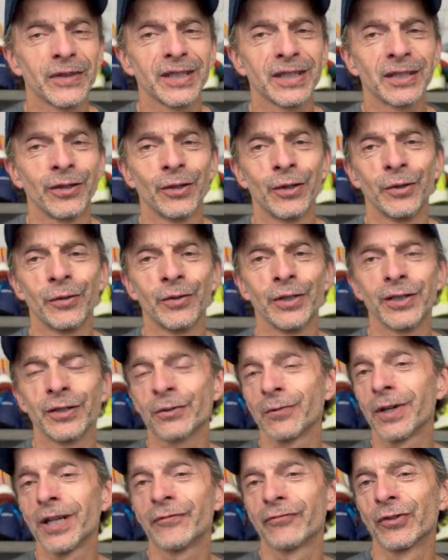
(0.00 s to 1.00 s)
So
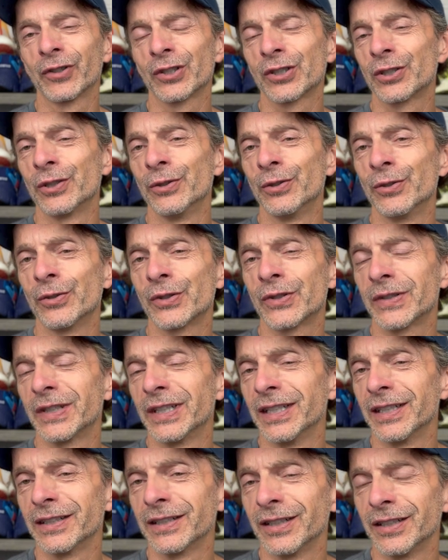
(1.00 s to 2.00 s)
it's great for shoes
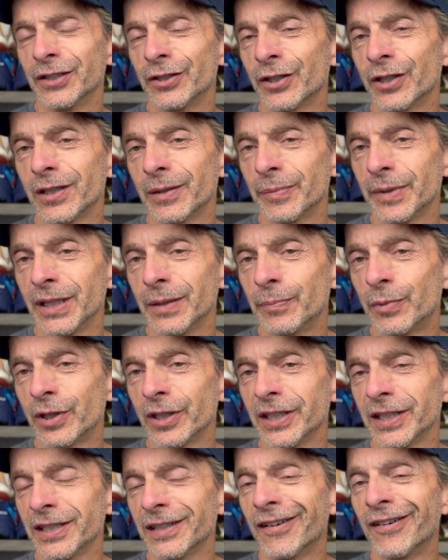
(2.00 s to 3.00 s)
that you're going to be
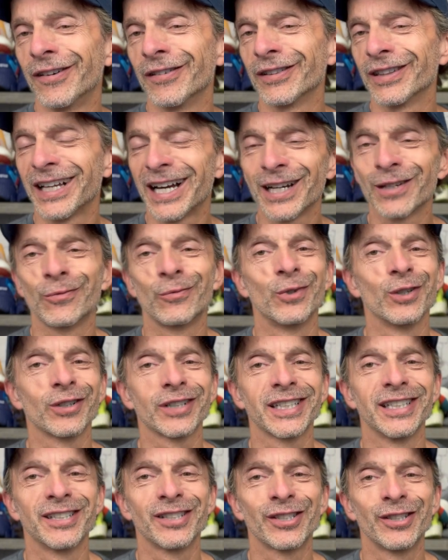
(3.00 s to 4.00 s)
putting a lot of
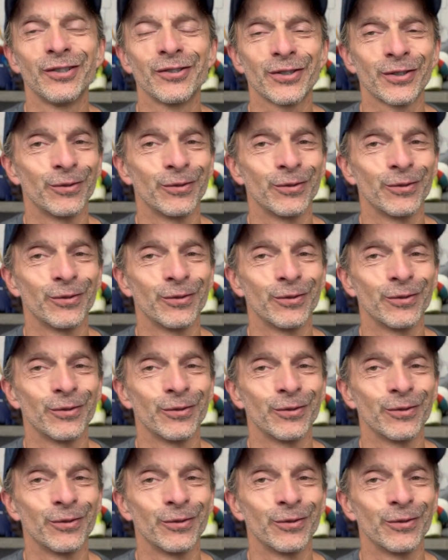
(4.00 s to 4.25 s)
work into.